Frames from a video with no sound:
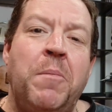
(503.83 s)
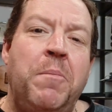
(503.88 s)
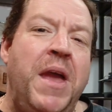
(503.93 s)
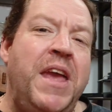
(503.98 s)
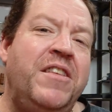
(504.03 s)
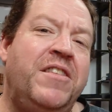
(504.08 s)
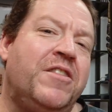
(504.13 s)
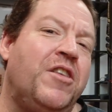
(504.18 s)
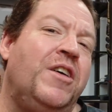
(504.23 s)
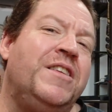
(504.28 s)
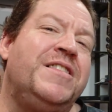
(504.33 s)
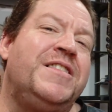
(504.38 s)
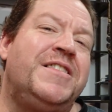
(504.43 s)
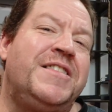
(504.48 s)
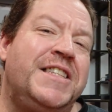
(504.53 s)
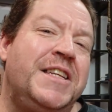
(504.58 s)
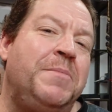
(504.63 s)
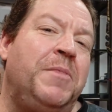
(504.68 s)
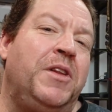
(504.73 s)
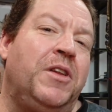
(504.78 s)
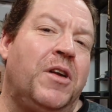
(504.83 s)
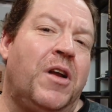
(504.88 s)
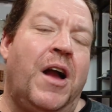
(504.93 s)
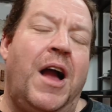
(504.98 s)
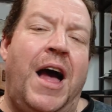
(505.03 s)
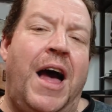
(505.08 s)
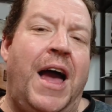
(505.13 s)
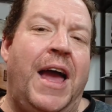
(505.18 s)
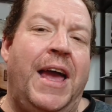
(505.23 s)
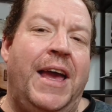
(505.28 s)
Based on
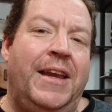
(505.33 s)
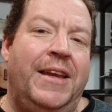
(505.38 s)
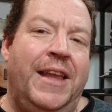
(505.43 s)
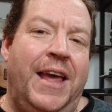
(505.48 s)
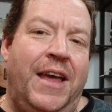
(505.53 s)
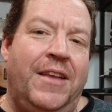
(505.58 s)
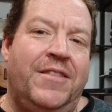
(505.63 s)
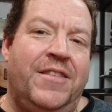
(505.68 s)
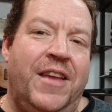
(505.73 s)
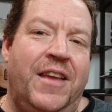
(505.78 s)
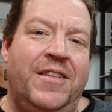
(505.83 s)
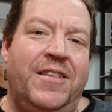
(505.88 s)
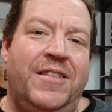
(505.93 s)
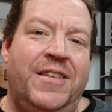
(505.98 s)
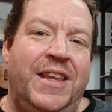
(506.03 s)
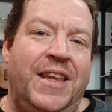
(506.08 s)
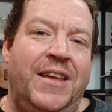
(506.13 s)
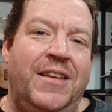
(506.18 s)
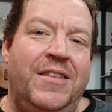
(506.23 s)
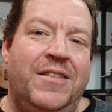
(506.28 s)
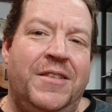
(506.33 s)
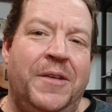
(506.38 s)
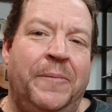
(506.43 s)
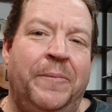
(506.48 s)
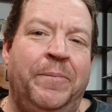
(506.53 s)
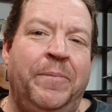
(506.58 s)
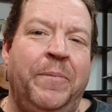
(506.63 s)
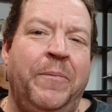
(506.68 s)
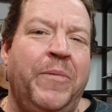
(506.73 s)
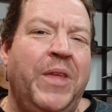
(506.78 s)
similar high-end SSDs,
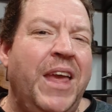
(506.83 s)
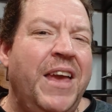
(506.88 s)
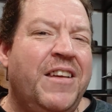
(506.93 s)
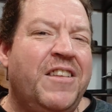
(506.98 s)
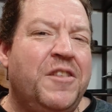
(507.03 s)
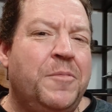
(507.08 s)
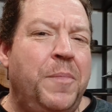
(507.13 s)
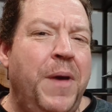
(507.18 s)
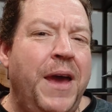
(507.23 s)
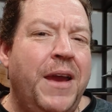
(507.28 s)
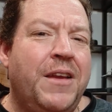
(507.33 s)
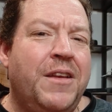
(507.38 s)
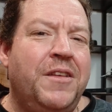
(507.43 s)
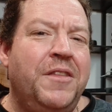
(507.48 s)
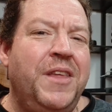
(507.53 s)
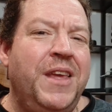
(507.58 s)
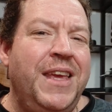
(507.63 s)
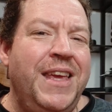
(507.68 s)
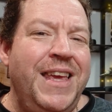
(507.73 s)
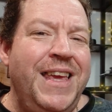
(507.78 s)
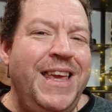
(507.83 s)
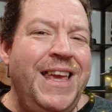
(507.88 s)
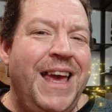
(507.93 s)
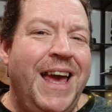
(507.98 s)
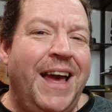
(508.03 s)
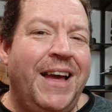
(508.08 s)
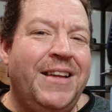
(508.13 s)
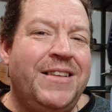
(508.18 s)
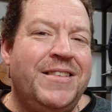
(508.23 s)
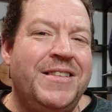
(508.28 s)
expect
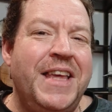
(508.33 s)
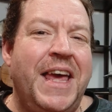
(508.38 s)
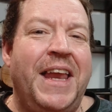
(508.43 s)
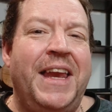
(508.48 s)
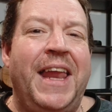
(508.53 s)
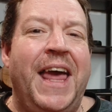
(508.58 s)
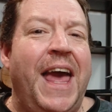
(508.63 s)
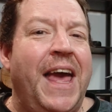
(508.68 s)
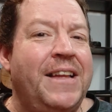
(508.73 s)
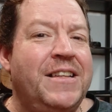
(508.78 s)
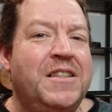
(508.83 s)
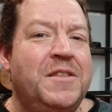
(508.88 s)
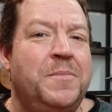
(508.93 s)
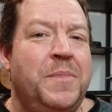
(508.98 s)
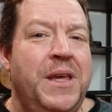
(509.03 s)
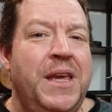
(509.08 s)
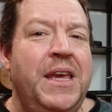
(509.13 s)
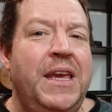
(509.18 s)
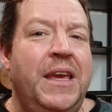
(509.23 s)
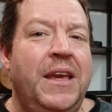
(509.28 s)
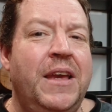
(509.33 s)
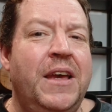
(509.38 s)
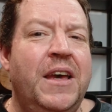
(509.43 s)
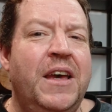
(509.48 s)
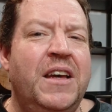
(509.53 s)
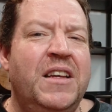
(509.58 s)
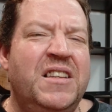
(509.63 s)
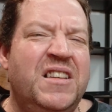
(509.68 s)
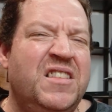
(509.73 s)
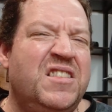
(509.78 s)
the EX and SP
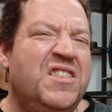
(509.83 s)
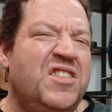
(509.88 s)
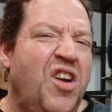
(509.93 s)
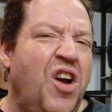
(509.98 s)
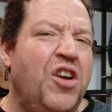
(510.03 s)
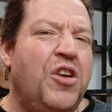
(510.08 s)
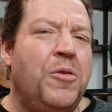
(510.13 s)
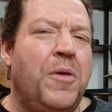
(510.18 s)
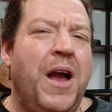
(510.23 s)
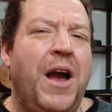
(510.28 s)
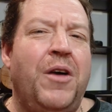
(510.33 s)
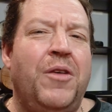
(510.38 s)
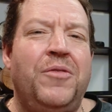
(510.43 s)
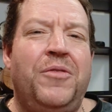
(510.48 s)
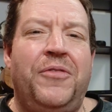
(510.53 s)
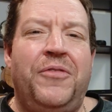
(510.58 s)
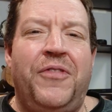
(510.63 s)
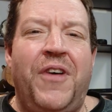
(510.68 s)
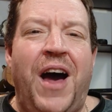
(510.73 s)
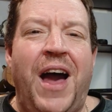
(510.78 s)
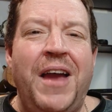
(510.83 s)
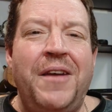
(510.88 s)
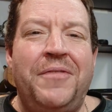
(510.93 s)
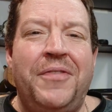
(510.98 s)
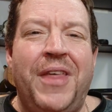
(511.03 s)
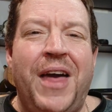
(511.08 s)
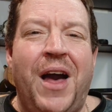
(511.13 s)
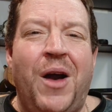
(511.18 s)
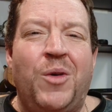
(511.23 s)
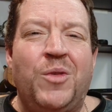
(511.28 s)
to start around
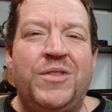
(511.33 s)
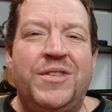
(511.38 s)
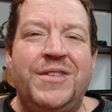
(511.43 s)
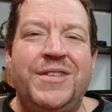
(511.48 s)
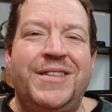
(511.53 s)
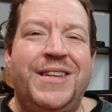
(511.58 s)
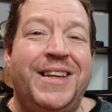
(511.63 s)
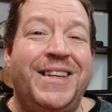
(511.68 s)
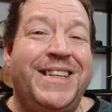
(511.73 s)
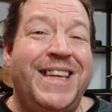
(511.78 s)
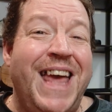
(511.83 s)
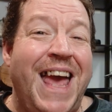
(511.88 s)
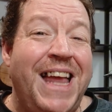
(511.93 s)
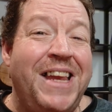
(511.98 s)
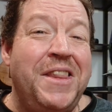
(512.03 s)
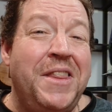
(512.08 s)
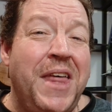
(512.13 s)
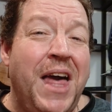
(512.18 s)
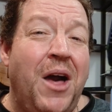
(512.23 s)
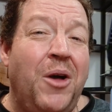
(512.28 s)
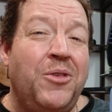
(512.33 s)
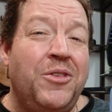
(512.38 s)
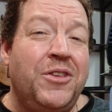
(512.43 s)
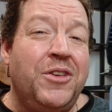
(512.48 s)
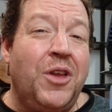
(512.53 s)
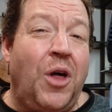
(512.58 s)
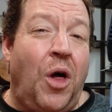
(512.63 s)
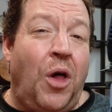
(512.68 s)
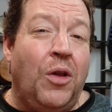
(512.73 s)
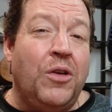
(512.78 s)
$5,000 to
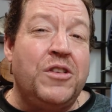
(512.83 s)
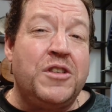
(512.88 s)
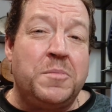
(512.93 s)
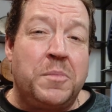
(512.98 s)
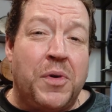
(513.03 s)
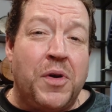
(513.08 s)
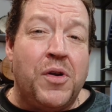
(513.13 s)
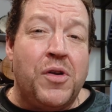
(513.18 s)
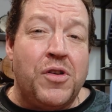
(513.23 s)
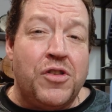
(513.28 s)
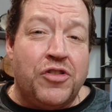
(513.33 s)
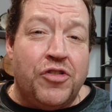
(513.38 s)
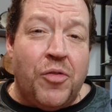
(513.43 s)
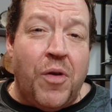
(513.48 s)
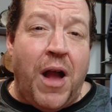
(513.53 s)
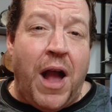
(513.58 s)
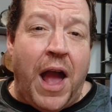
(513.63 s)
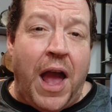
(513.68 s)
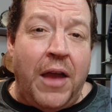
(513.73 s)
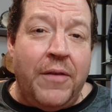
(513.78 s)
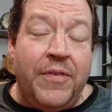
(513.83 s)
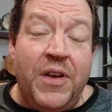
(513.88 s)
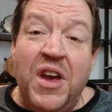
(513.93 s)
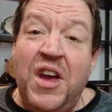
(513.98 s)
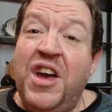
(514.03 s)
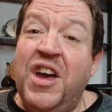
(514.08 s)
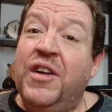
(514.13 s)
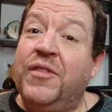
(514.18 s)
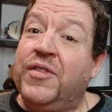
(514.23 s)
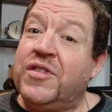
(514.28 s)
$10,000 per drive
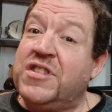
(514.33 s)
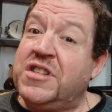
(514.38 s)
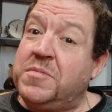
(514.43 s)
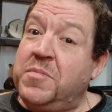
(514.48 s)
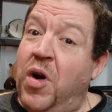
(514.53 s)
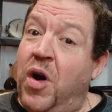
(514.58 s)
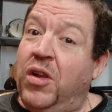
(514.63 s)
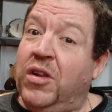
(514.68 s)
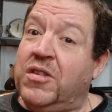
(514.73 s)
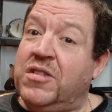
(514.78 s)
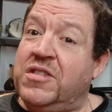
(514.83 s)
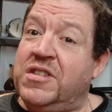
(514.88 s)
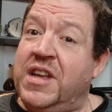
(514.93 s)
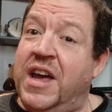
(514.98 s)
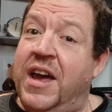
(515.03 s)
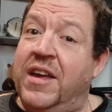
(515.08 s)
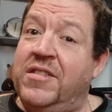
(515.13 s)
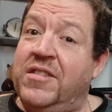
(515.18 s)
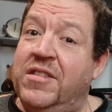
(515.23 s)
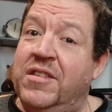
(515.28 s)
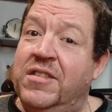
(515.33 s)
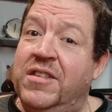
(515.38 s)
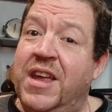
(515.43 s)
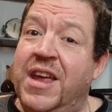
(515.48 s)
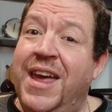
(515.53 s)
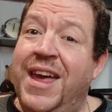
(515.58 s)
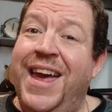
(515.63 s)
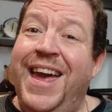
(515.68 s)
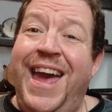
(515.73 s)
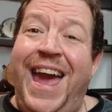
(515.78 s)
for smaller sizes,
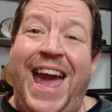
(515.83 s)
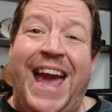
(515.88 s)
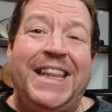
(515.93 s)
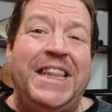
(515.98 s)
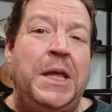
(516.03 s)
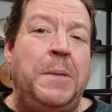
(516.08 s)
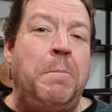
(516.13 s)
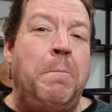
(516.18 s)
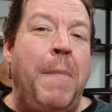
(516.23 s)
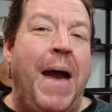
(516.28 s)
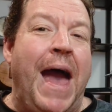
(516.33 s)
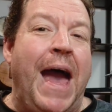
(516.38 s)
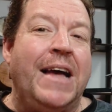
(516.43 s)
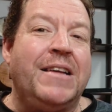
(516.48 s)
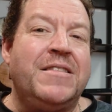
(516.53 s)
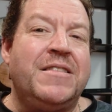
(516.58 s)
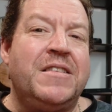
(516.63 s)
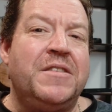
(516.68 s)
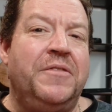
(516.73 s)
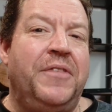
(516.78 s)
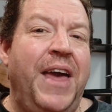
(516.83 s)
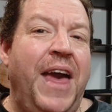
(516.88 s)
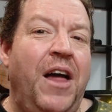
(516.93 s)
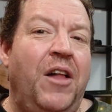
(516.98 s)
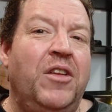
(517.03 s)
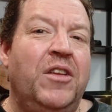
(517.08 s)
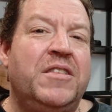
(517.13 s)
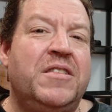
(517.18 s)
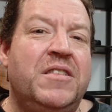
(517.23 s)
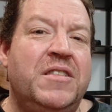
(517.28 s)
and the massive
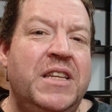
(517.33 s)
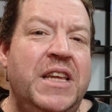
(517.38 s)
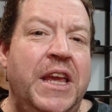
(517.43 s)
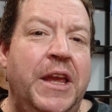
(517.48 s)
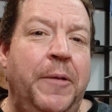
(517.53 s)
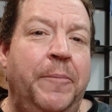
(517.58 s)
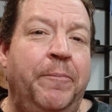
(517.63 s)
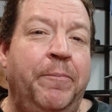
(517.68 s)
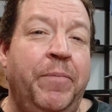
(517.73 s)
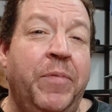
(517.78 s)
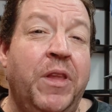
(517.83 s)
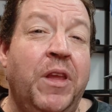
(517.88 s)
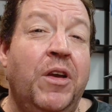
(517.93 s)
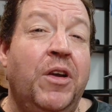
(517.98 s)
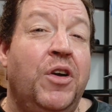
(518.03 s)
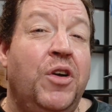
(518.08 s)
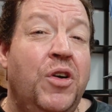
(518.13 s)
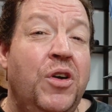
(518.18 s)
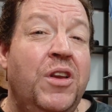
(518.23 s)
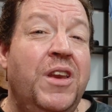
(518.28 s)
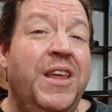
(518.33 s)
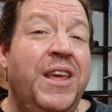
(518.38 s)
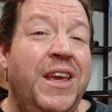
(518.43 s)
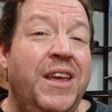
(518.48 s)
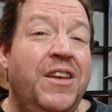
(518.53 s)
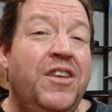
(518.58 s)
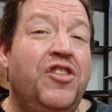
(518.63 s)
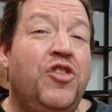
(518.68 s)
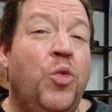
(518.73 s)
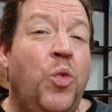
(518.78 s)
LC could
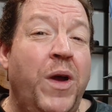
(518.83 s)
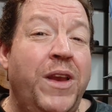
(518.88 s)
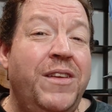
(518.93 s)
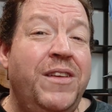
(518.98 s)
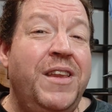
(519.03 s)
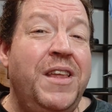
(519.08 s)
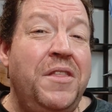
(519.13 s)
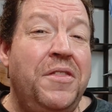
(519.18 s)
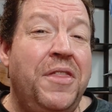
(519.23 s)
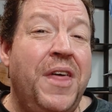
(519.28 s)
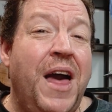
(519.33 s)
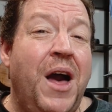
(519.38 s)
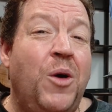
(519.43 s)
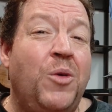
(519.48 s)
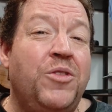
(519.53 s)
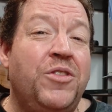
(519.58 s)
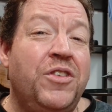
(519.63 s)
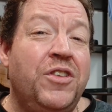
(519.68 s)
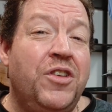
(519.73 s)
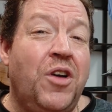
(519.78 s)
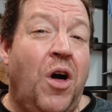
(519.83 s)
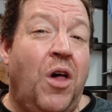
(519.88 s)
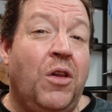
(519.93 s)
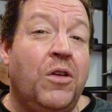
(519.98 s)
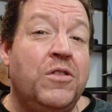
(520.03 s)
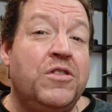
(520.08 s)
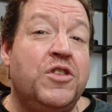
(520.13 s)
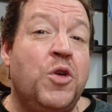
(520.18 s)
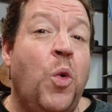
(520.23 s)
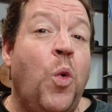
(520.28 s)
hit
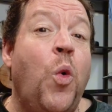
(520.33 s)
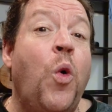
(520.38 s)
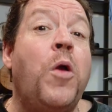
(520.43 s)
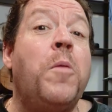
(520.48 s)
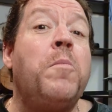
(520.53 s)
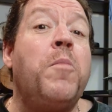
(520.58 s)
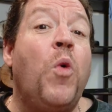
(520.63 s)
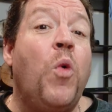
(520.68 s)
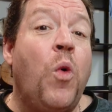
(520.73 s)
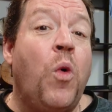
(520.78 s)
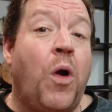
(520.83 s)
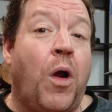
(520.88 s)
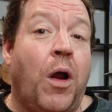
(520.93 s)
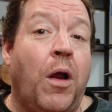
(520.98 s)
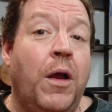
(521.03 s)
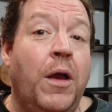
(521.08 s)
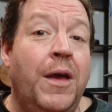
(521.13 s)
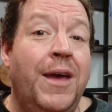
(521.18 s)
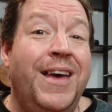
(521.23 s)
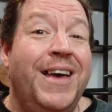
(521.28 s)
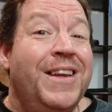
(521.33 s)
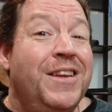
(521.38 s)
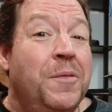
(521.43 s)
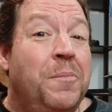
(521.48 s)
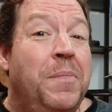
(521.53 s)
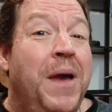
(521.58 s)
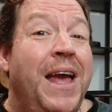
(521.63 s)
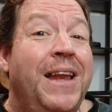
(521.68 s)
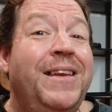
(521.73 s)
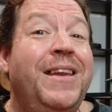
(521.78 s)
$20,000 or more,
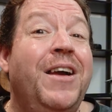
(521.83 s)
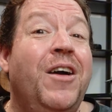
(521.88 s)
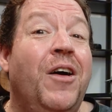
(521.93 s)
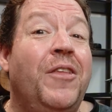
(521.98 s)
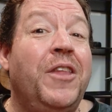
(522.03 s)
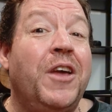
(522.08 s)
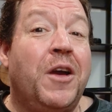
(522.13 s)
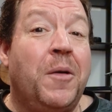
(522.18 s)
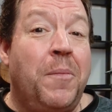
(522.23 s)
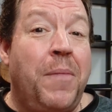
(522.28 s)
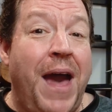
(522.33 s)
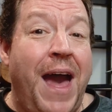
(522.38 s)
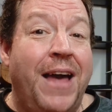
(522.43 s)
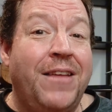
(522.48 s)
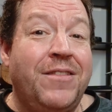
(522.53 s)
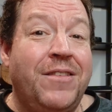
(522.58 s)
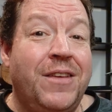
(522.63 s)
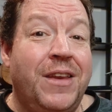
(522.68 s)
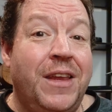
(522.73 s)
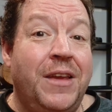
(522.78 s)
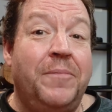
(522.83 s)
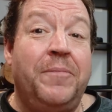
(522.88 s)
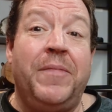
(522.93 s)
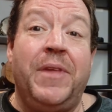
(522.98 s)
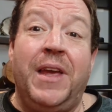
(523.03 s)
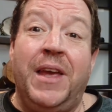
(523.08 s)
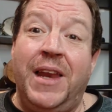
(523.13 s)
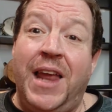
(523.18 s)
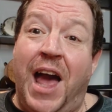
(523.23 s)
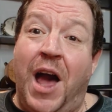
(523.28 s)
depending on the capacity
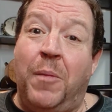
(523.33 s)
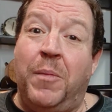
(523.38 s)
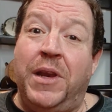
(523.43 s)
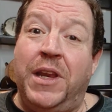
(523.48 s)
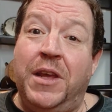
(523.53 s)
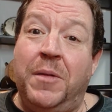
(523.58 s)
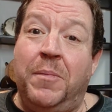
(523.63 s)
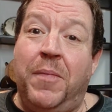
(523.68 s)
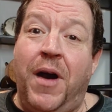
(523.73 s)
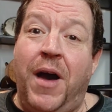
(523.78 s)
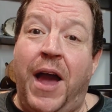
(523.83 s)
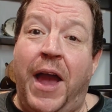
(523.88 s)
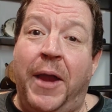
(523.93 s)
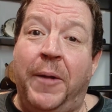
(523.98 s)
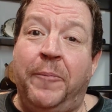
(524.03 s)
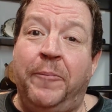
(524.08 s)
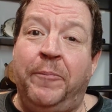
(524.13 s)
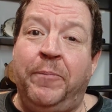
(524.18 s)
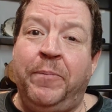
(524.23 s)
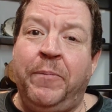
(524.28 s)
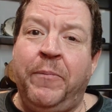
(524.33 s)
and how many you buy.